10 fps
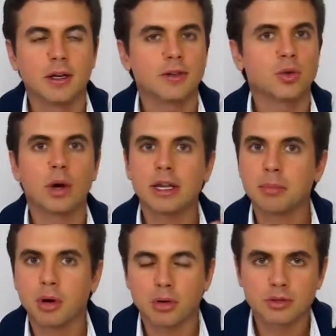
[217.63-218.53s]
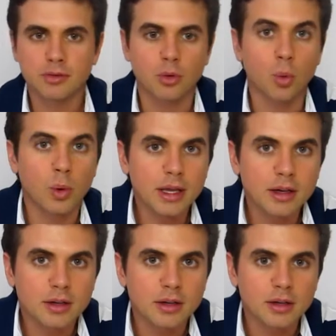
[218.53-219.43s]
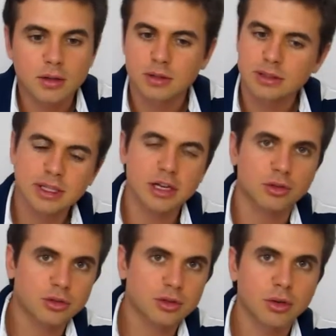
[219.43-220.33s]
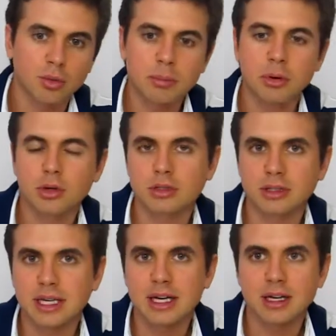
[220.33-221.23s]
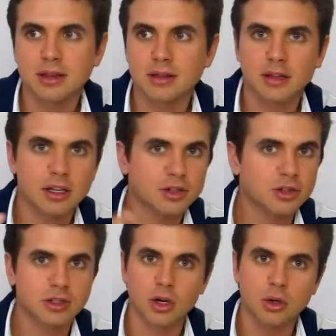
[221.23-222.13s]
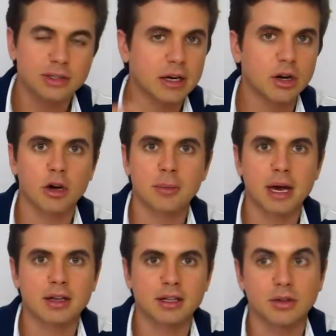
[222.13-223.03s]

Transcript: 20 posts for the week, schedule 2-3 posts a day, and it just goes out automatically.